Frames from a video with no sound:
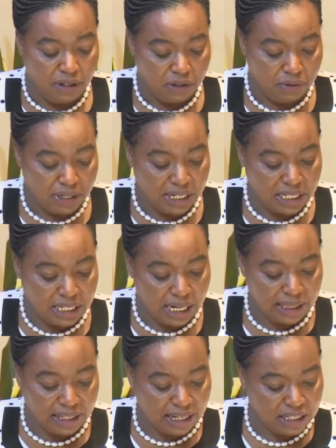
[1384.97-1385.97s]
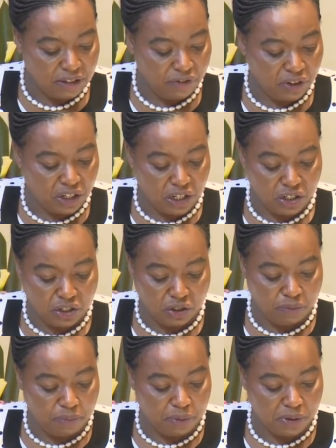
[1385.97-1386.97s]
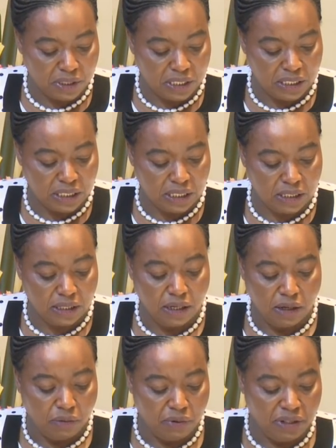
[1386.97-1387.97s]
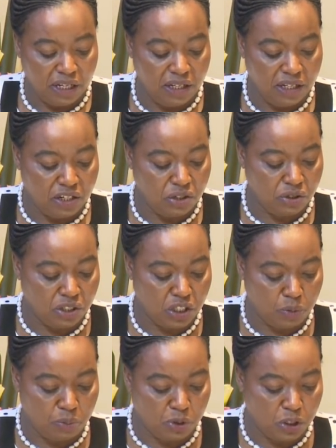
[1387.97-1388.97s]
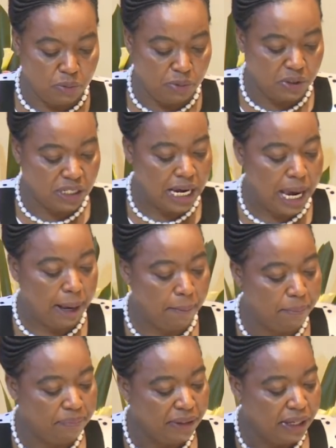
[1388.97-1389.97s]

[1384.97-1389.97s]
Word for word: to undertake the ratification processes within the shortest possible time.